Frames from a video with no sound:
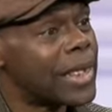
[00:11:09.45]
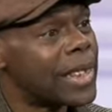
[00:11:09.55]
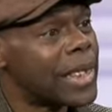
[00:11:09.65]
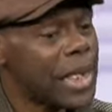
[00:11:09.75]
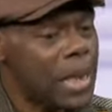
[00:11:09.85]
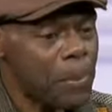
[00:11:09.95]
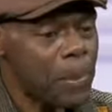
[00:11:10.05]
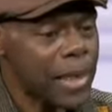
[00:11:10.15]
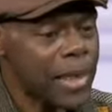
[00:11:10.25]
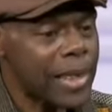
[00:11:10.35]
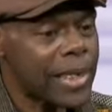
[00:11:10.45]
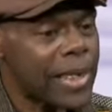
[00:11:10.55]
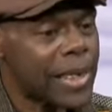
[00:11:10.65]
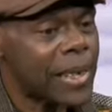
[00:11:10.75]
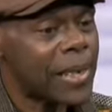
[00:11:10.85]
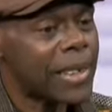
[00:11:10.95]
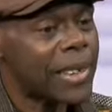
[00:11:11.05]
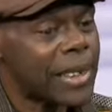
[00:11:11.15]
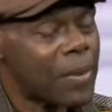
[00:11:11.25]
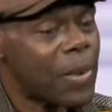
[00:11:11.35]
that help it
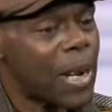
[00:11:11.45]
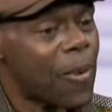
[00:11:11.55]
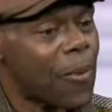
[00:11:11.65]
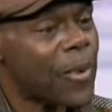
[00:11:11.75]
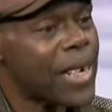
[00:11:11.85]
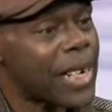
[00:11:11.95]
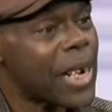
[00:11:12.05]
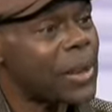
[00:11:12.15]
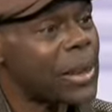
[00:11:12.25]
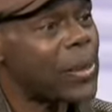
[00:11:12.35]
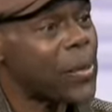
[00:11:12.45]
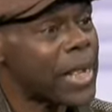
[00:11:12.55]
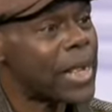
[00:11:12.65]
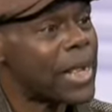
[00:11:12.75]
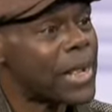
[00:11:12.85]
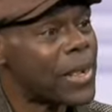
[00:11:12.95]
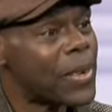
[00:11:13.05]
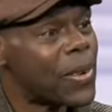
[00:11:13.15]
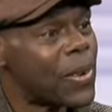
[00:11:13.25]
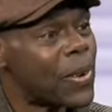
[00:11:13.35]
somehow figure out a way
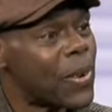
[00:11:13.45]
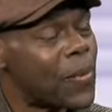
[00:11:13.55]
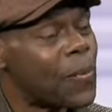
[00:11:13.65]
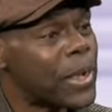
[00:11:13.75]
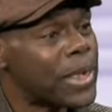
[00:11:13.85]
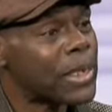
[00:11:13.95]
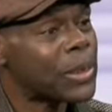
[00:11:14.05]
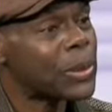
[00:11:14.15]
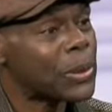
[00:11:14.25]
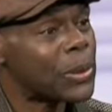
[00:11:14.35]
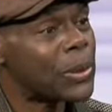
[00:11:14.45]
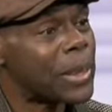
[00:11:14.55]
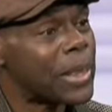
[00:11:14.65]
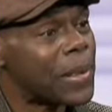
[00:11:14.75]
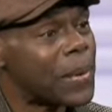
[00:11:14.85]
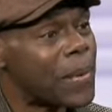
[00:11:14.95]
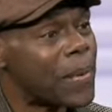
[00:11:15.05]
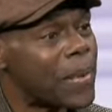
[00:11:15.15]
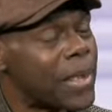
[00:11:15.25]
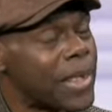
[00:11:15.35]
of making sure
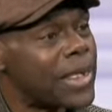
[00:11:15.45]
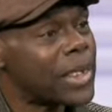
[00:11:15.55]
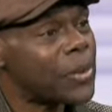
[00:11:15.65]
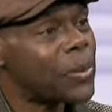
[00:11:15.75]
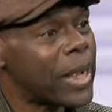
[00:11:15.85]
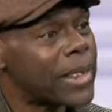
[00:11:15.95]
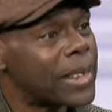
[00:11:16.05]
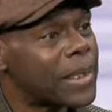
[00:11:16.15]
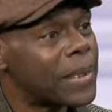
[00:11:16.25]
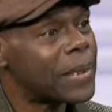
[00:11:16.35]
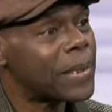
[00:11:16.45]
that it works.